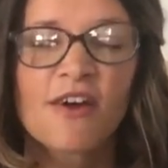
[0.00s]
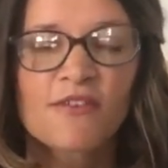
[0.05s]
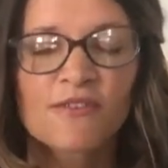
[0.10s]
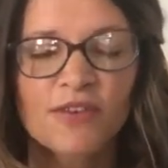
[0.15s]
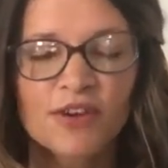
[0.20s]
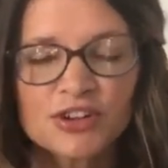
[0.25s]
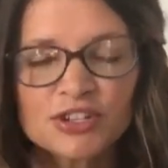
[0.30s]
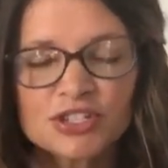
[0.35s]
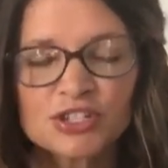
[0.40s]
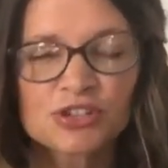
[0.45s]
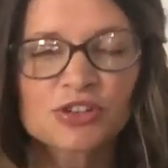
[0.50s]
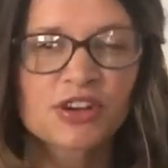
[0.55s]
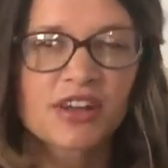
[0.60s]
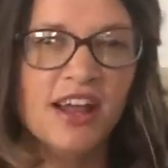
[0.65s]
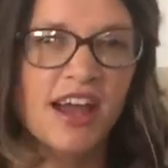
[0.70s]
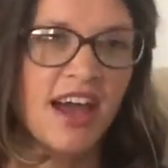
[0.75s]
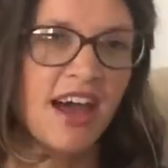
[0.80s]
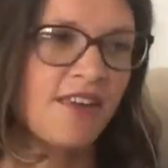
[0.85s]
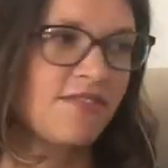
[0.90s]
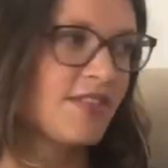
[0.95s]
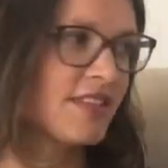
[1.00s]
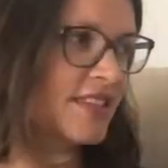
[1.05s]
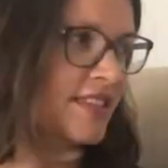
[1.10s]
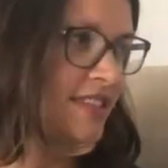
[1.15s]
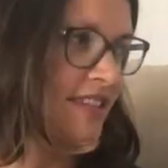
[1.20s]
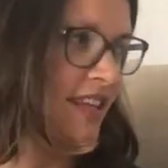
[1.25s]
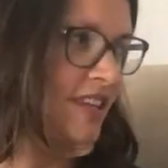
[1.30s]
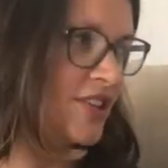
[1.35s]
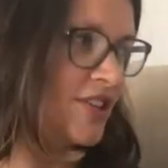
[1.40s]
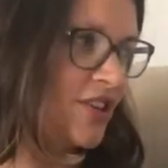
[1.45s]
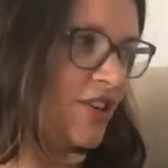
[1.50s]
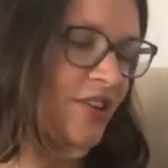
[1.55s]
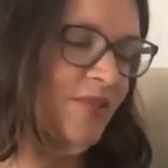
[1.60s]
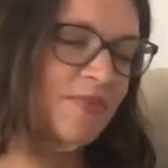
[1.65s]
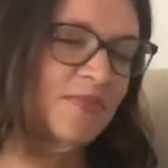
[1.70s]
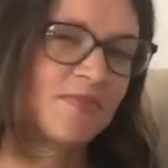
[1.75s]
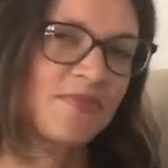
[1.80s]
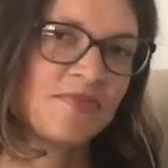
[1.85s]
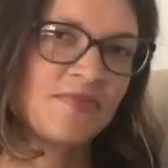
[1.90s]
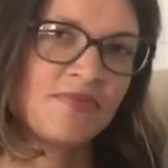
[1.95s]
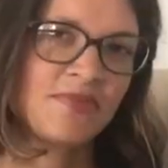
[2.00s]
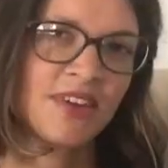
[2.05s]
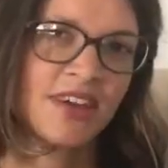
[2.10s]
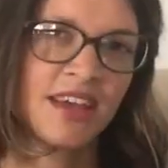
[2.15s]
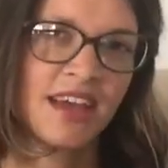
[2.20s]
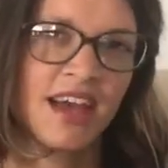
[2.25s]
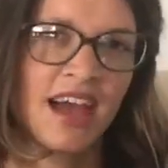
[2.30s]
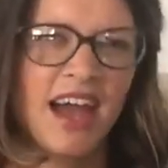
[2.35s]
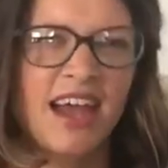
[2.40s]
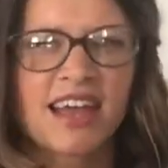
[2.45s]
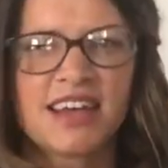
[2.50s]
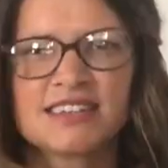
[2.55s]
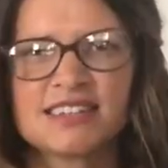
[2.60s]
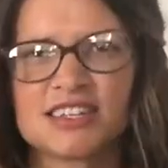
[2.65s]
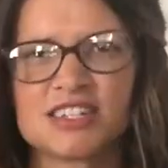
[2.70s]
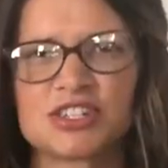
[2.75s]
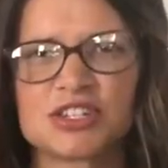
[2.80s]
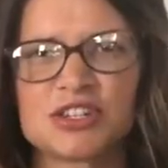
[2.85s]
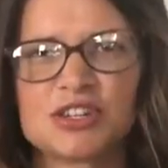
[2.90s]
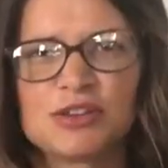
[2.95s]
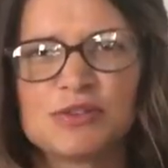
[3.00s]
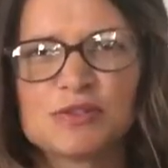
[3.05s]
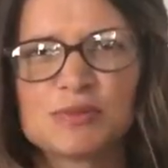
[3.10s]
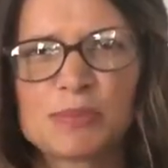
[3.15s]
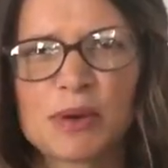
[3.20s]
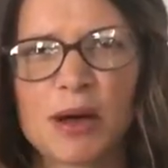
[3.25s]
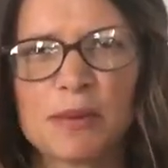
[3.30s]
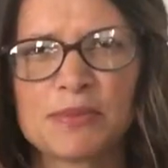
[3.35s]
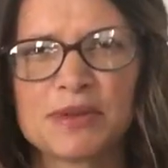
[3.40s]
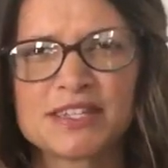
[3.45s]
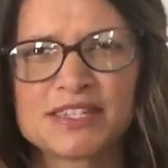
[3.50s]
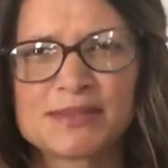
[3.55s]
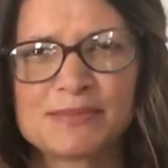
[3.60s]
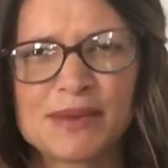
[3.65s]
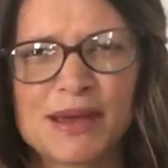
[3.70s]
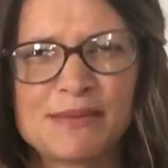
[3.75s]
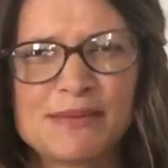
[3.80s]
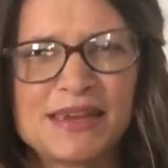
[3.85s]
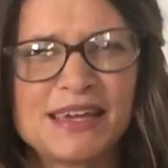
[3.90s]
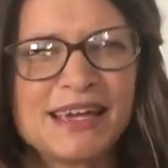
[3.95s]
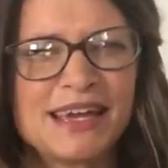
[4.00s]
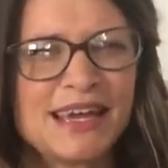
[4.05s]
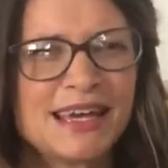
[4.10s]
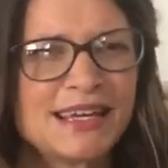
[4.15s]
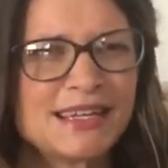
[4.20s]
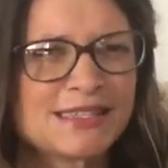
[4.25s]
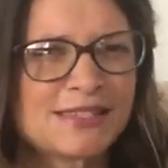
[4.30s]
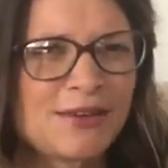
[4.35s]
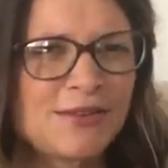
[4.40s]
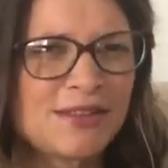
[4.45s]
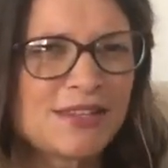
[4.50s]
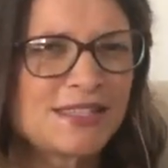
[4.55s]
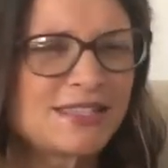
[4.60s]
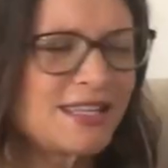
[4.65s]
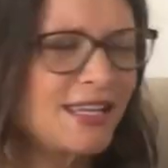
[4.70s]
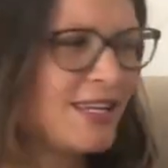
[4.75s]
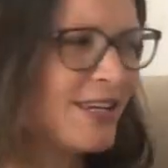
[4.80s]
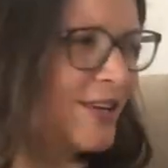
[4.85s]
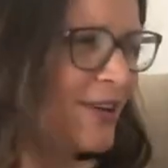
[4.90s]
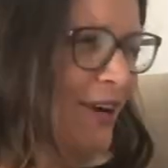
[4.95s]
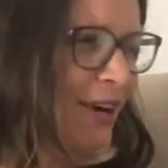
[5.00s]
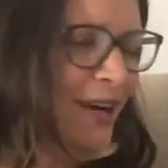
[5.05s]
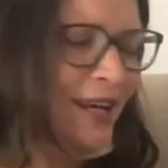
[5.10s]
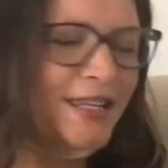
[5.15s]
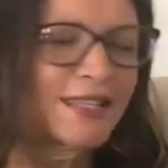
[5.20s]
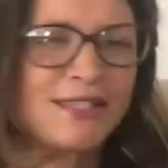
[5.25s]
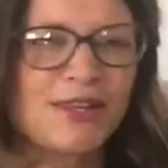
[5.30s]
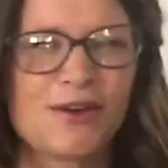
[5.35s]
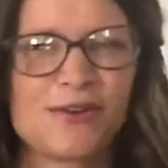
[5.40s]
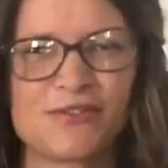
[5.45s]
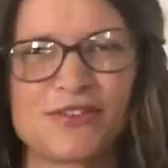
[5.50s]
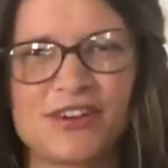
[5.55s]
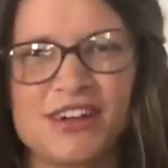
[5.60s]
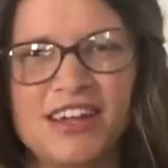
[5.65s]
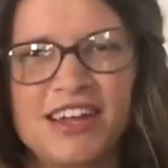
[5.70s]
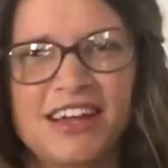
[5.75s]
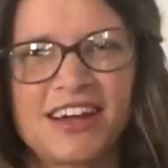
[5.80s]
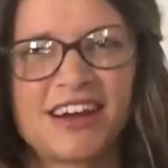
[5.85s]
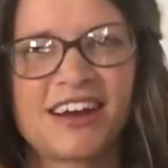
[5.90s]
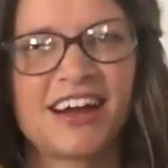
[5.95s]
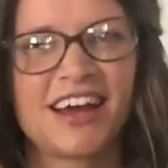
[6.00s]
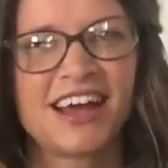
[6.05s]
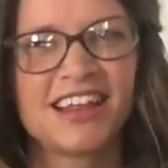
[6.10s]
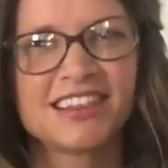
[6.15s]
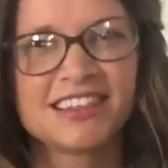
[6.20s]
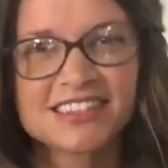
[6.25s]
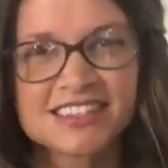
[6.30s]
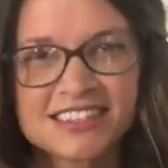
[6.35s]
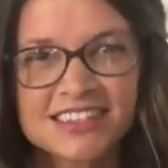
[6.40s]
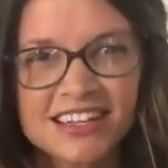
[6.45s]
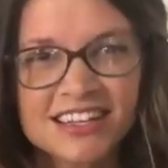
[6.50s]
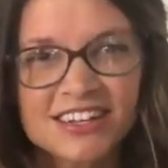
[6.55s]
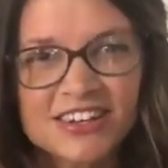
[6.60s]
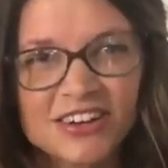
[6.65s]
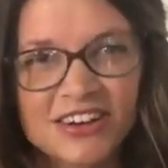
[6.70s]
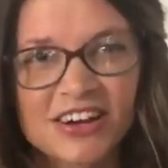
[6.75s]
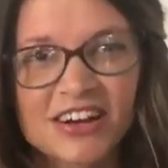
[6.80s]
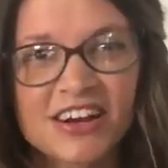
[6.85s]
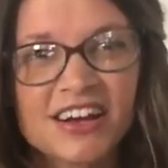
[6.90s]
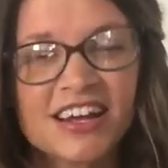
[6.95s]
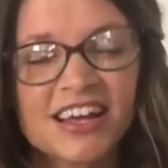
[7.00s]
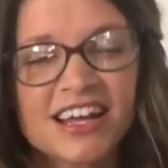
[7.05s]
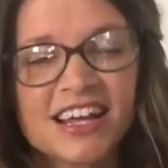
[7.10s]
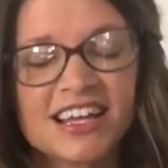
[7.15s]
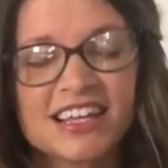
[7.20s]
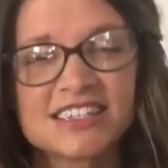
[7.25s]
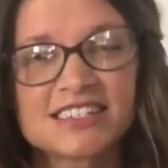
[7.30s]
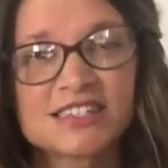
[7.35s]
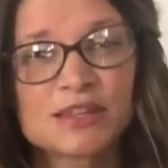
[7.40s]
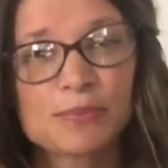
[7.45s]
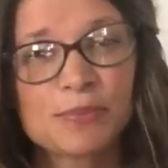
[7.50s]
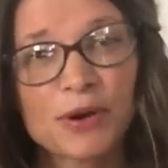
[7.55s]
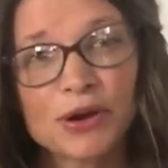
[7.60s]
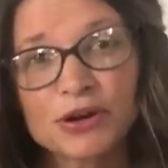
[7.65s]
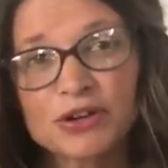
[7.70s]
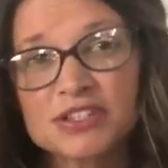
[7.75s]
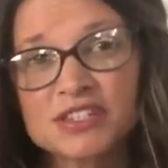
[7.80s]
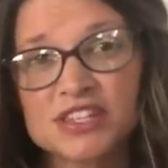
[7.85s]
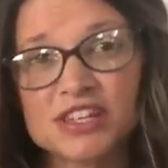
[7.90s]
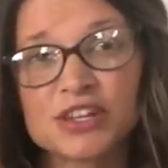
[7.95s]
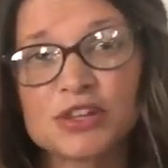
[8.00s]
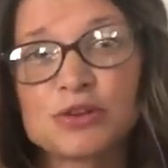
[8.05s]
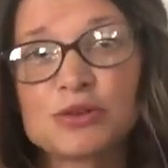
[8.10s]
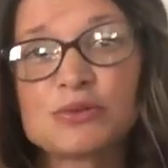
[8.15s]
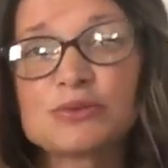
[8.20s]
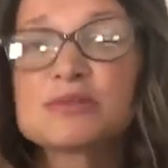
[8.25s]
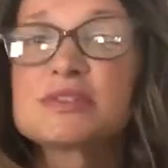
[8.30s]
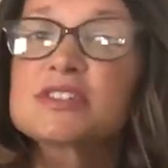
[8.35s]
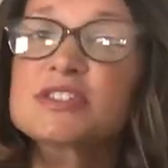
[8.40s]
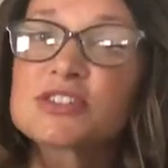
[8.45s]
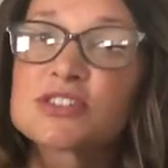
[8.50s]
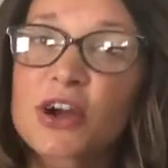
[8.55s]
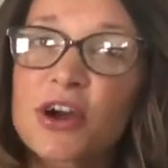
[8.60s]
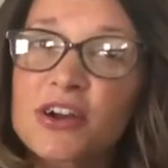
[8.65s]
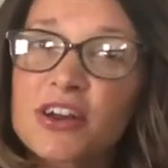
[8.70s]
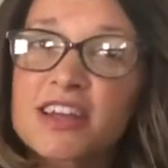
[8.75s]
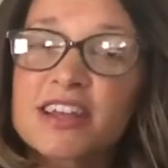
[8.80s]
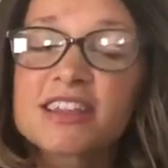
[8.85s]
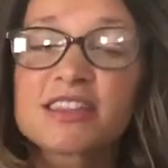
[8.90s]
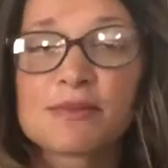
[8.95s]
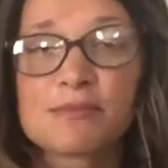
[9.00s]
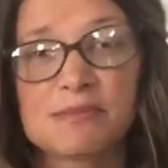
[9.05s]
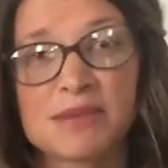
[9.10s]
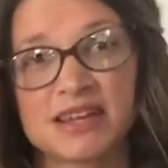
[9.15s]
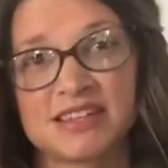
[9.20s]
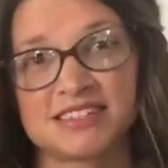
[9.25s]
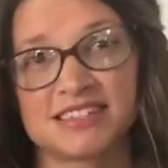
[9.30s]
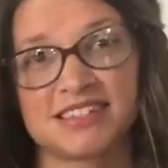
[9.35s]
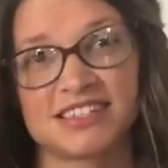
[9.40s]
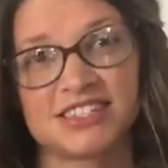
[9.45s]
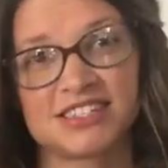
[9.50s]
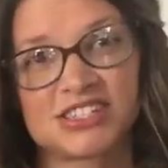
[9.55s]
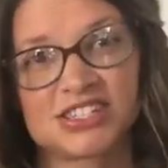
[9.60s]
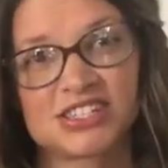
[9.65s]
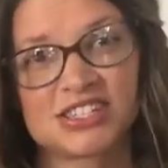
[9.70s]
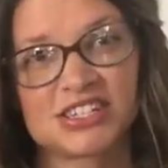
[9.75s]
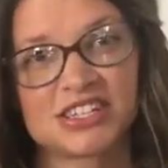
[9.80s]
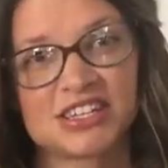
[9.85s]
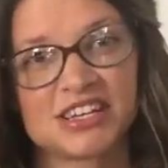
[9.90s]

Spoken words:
First, you're going to have the sender. I guess I should use puppets maybe. So the sender is over here, and the sender is the person who's starting the message.